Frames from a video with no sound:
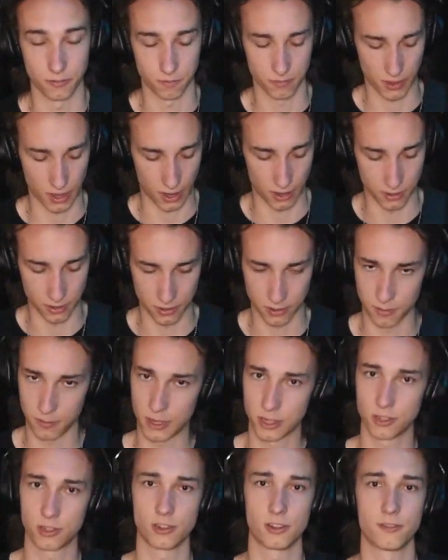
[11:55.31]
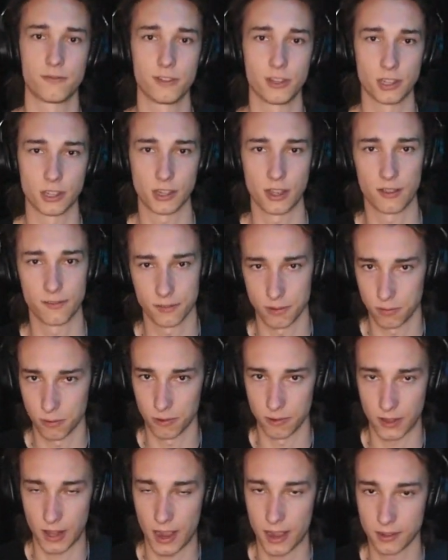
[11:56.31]
So yeah, just make sure you're feeling
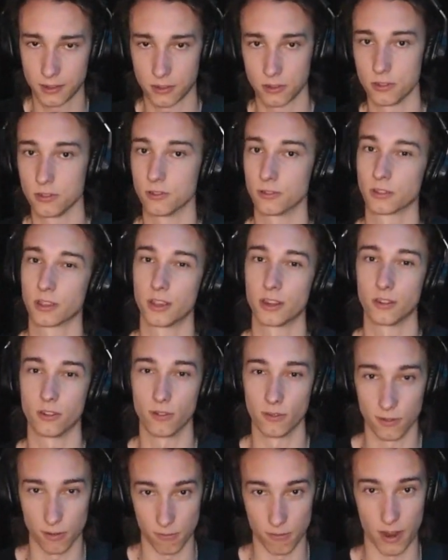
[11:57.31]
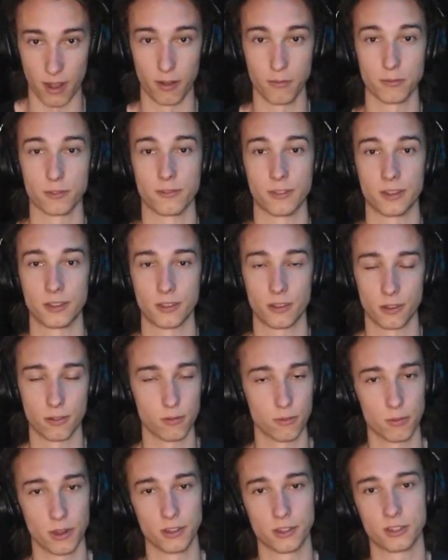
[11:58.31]
comfortable with that so you don't get overwhelmed
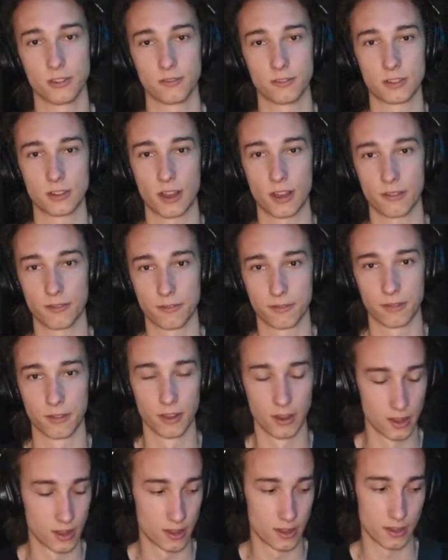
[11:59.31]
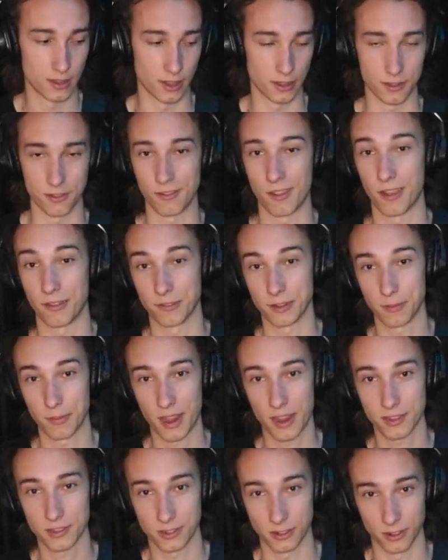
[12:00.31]
with a whole bunch of stuff that you
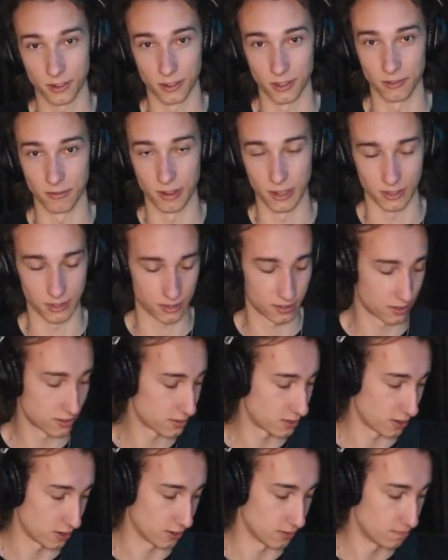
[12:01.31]
have to master all at once.